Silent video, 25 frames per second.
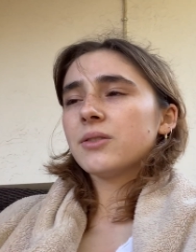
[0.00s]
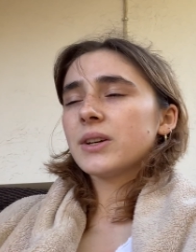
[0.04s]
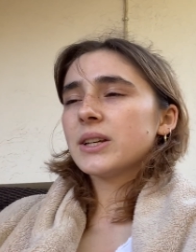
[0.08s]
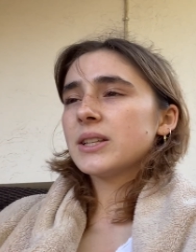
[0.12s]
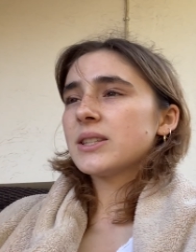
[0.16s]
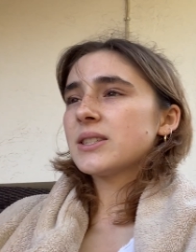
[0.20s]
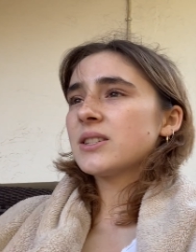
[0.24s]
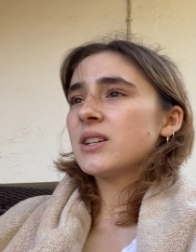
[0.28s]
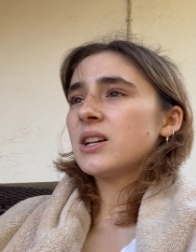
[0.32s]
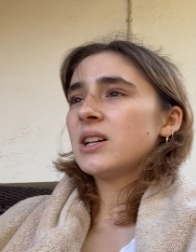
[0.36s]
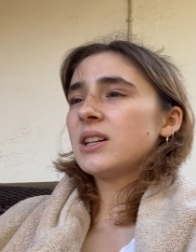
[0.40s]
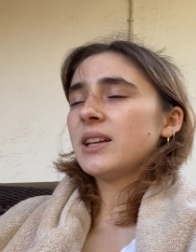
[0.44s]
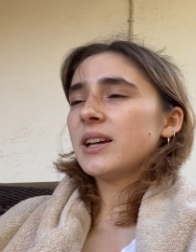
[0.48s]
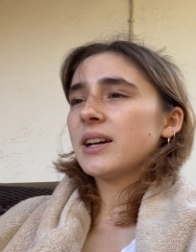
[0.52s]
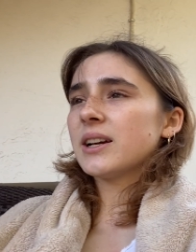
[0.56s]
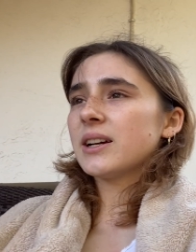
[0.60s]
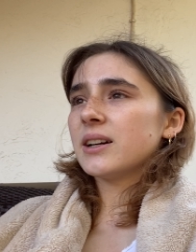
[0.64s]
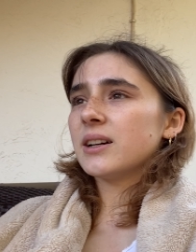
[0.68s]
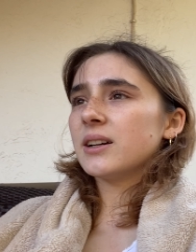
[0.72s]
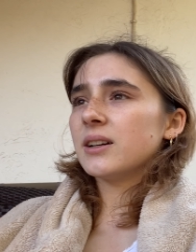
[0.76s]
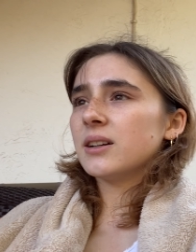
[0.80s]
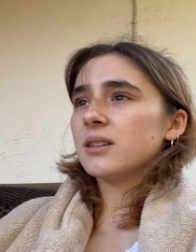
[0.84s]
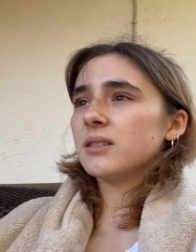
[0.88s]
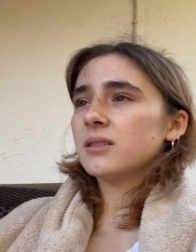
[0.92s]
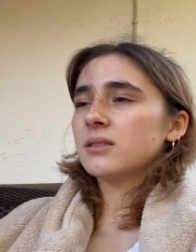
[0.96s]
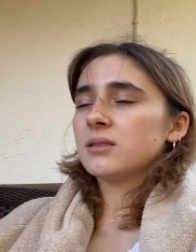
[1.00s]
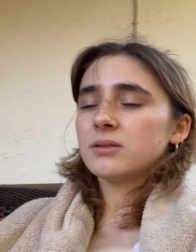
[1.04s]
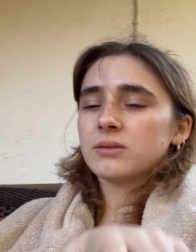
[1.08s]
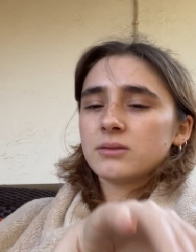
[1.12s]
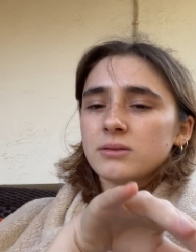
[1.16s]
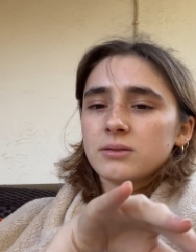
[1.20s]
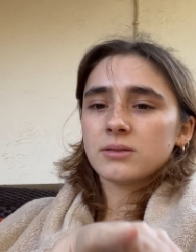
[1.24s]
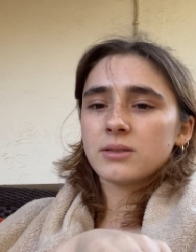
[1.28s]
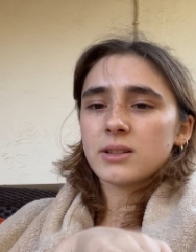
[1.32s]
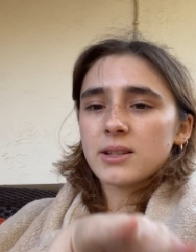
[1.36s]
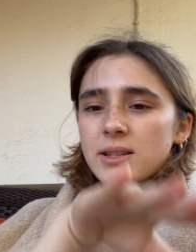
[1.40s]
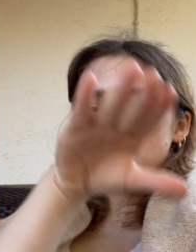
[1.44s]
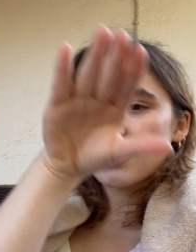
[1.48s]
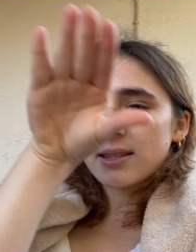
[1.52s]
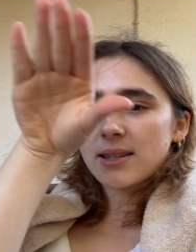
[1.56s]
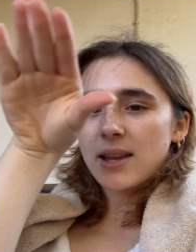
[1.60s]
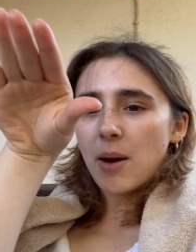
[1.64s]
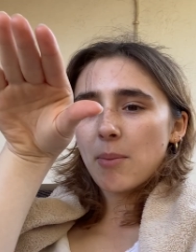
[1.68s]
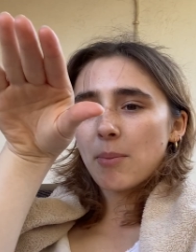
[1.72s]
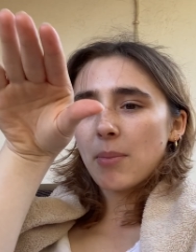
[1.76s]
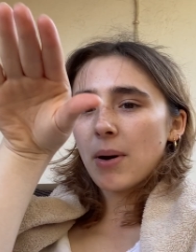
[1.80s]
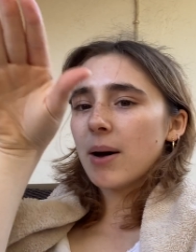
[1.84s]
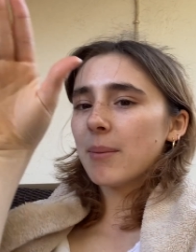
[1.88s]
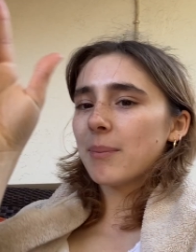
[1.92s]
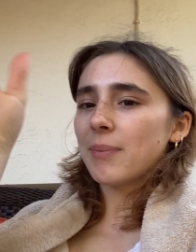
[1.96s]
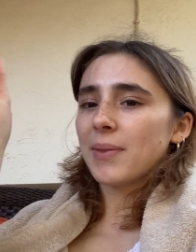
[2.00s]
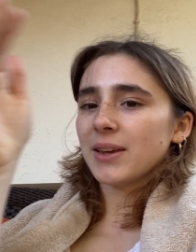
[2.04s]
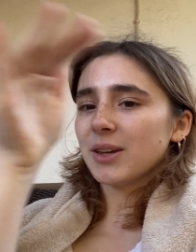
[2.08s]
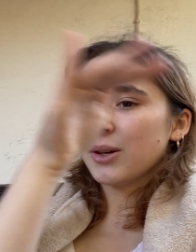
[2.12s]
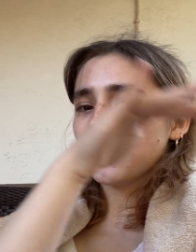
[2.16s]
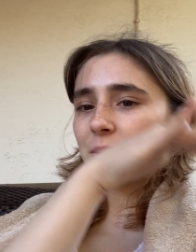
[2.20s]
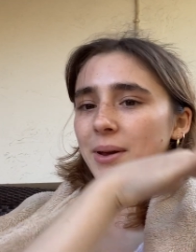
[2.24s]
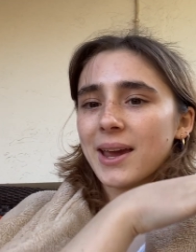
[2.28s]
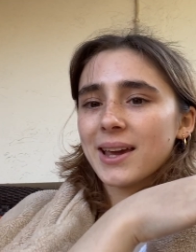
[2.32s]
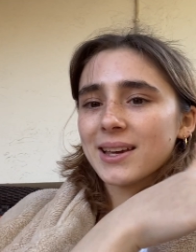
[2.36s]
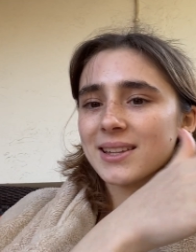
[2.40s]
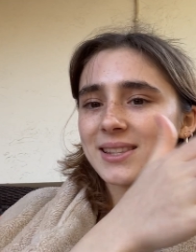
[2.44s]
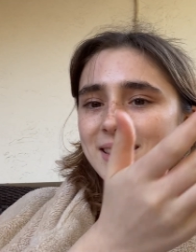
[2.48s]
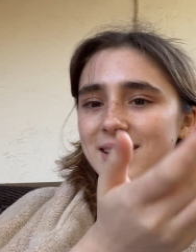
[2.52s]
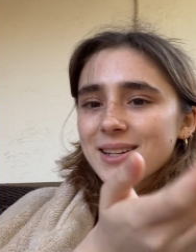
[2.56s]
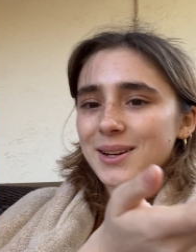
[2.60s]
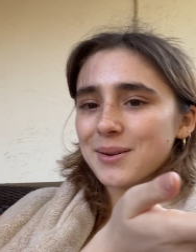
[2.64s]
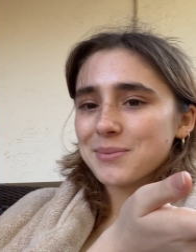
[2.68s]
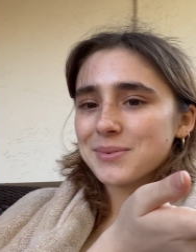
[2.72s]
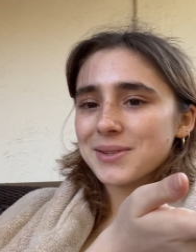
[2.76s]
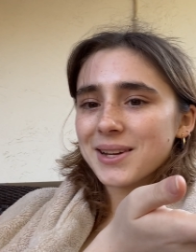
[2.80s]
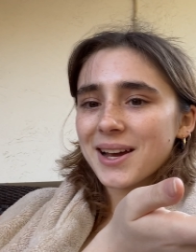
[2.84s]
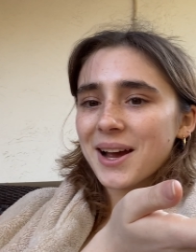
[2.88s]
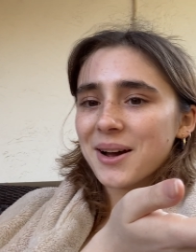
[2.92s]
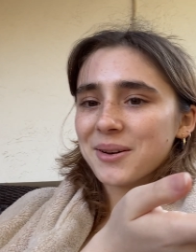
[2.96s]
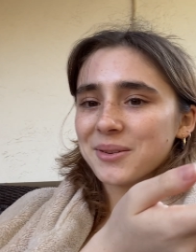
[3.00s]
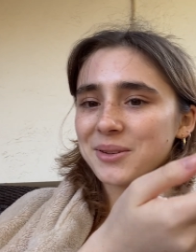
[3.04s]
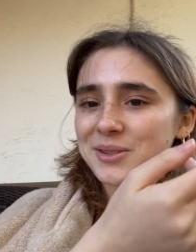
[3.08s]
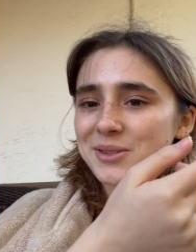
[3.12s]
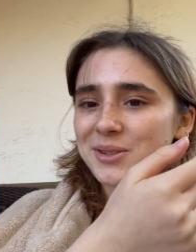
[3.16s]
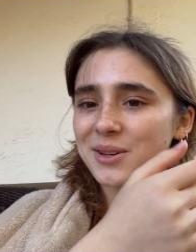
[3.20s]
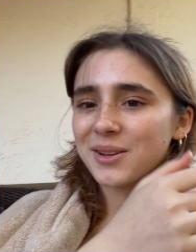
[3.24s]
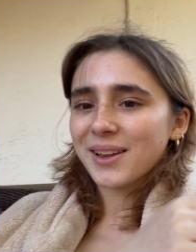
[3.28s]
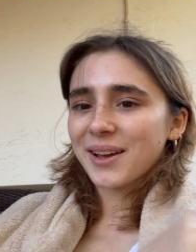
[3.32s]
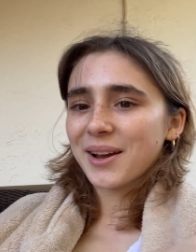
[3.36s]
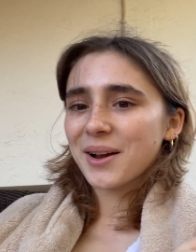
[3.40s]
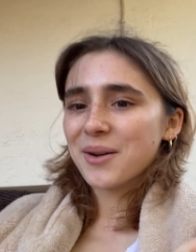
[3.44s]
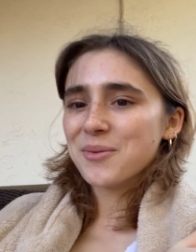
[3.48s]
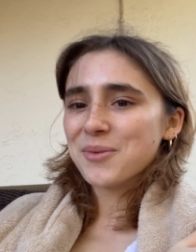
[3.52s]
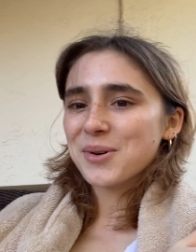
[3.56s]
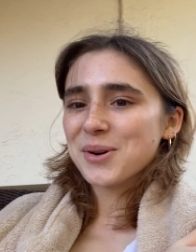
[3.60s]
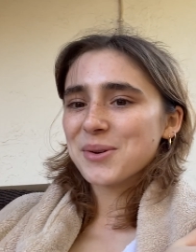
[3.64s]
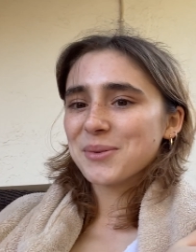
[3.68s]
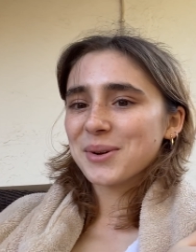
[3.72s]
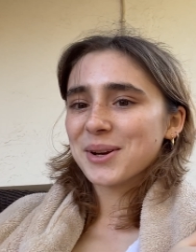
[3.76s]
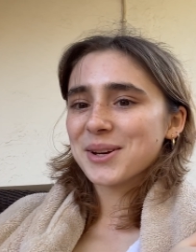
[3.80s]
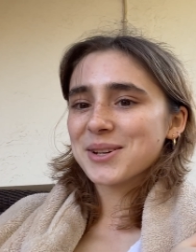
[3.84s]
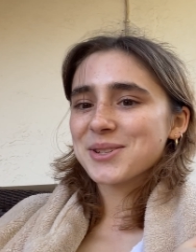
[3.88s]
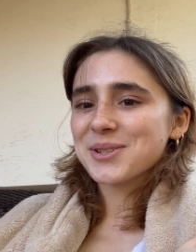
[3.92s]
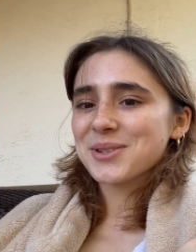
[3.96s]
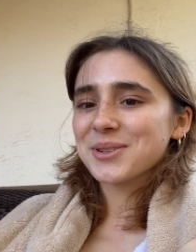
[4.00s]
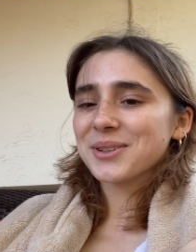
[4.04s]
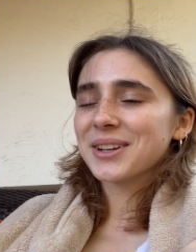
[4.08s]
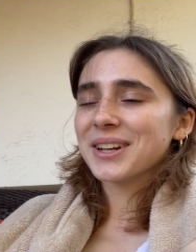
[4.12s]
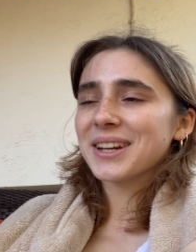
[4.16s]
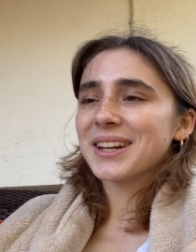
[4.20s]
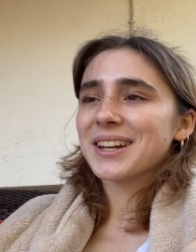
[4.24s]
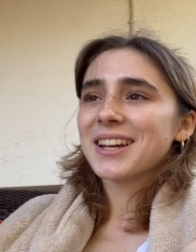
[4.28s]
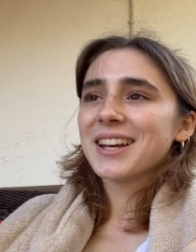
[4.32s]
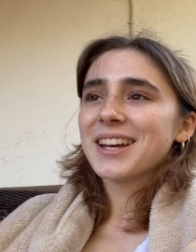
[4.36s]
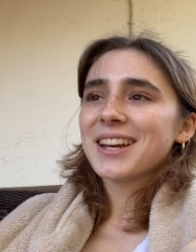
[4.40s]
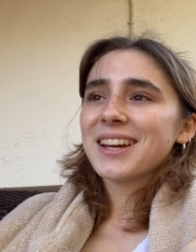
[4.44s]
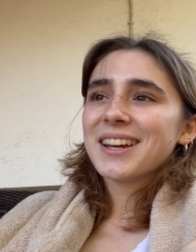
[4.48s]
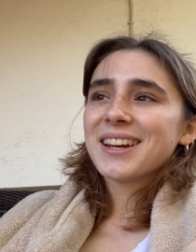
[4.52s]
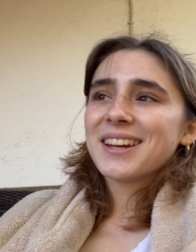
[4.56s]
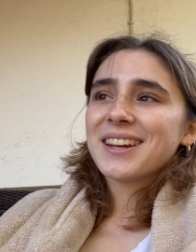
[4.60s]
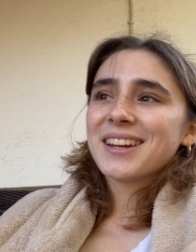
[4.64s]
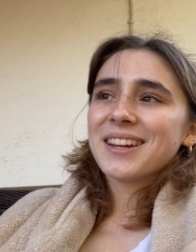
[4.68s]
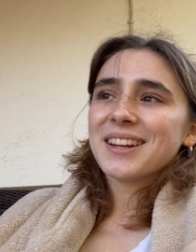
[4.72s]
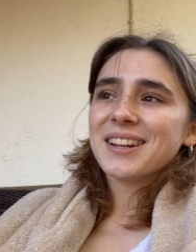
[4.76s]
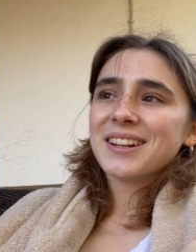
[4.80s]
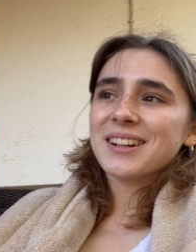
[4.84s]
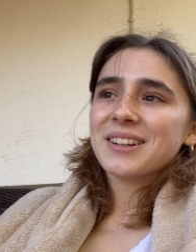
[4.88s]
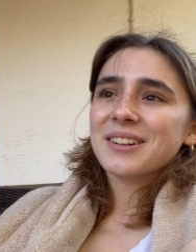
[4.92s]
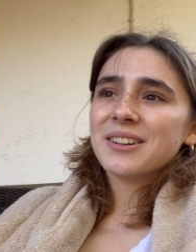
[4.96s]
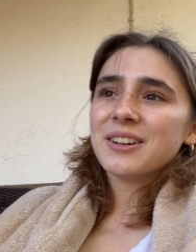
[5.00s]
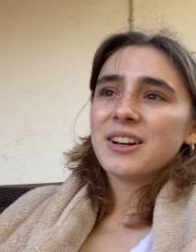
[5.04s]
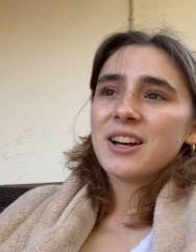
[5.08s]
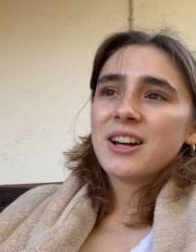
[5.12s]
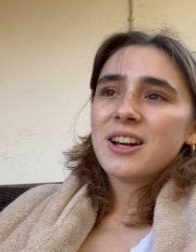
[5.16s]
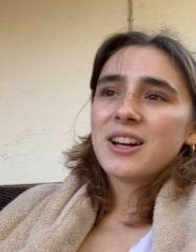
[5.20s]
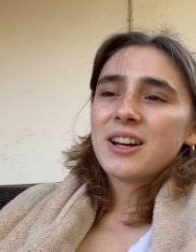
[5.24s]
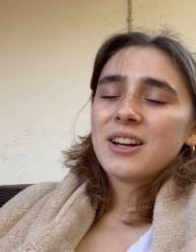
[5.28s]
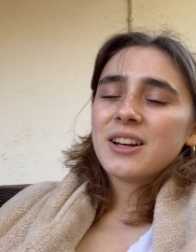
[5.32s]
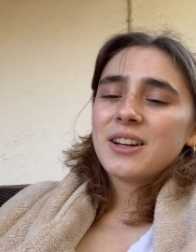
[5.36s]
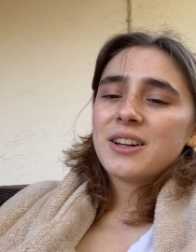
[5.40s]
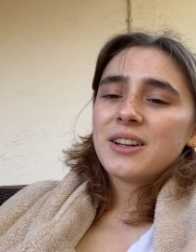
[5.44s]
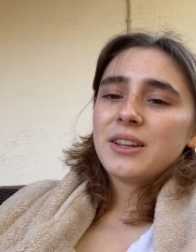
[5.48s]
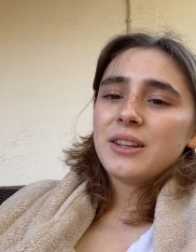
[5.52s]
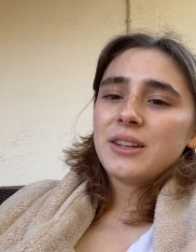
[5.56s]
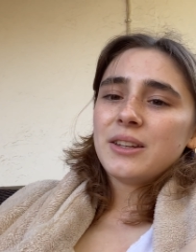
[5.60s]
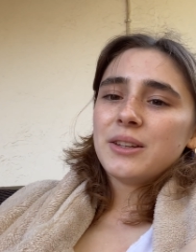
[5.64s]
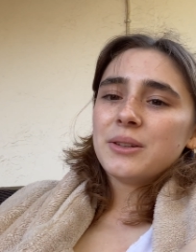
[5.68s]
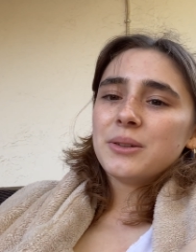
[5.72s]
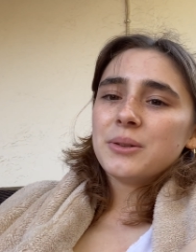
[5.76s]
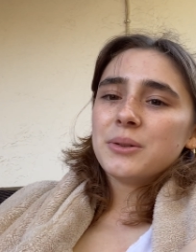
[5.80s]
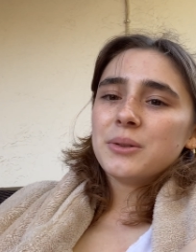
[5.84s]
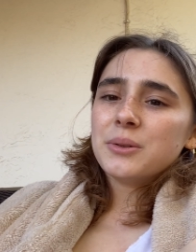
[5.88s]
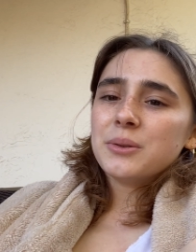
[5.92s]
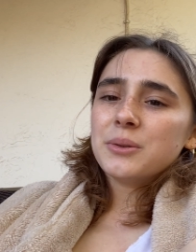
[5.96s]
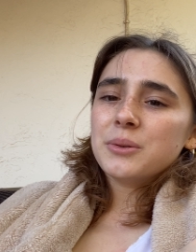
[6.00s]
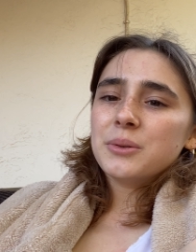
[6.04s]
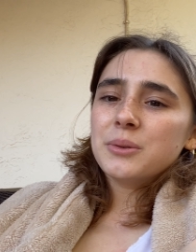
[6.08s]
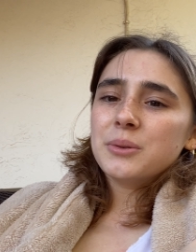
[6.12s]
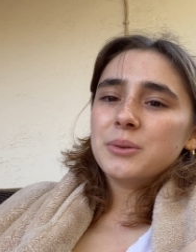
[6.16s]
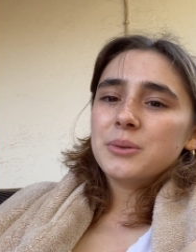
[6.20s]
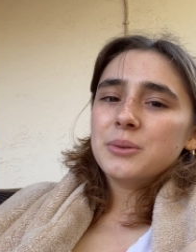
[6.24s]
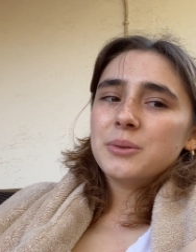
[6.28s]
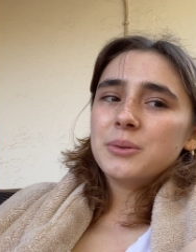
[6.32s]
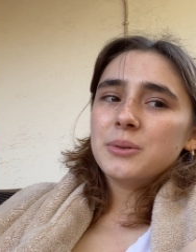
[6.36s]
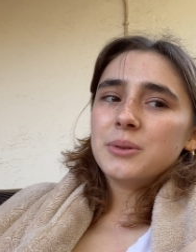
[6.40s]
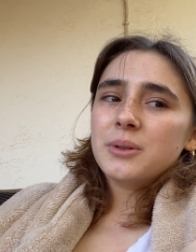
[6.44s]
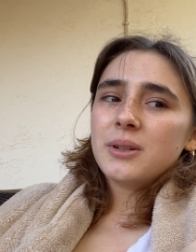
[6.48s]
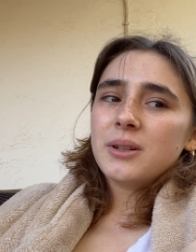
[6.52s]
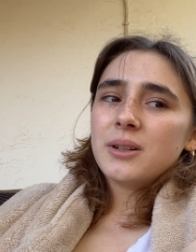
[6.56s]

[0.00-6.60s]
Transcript: It's not like a step up that you can't step down. It's not like a one-way street, you know. You